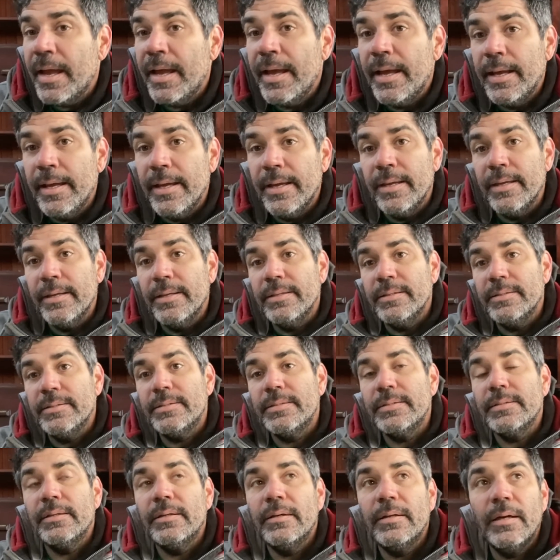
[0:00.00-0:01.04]

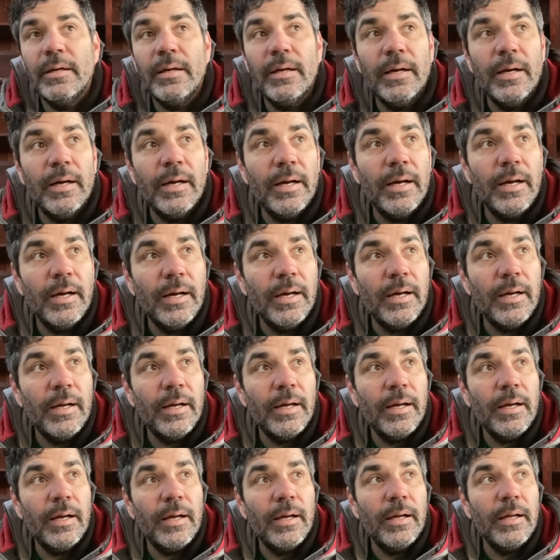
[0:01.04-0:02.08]
And uh,
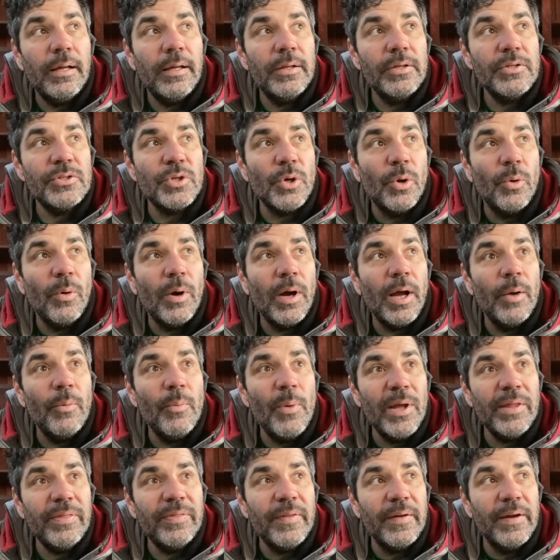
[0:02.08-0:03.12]
so I
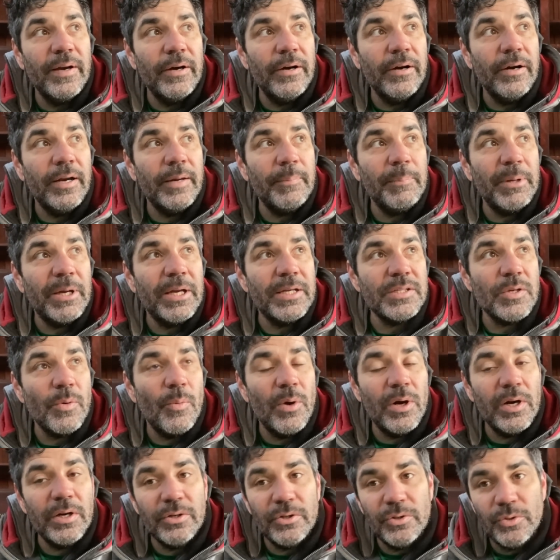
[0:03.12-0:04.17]
went there because I
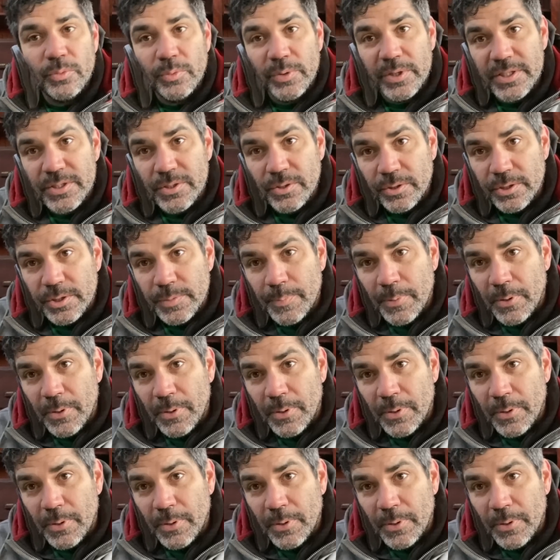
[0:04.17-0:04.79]
wanted to do research.